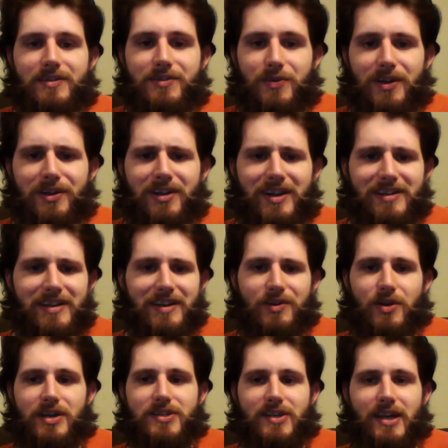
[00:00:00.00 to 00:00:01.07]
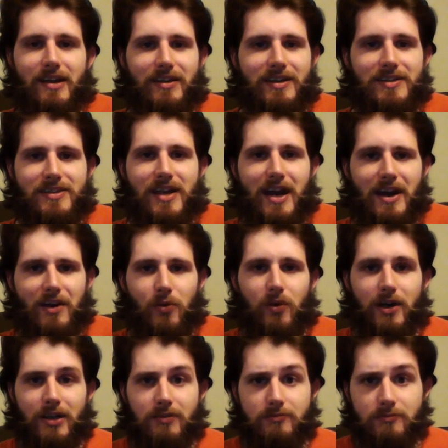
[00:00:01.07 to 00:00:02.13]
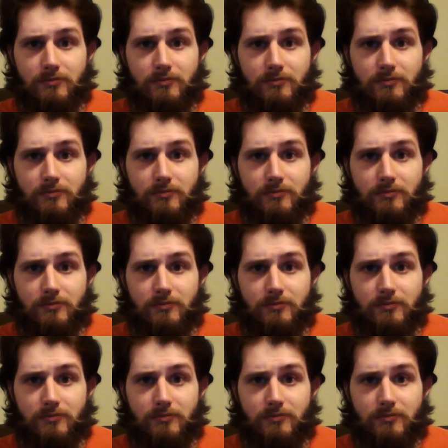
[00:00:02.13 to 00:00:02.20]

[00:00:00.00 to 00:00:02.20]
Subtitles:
Do I look like that crazy aliens guy or what?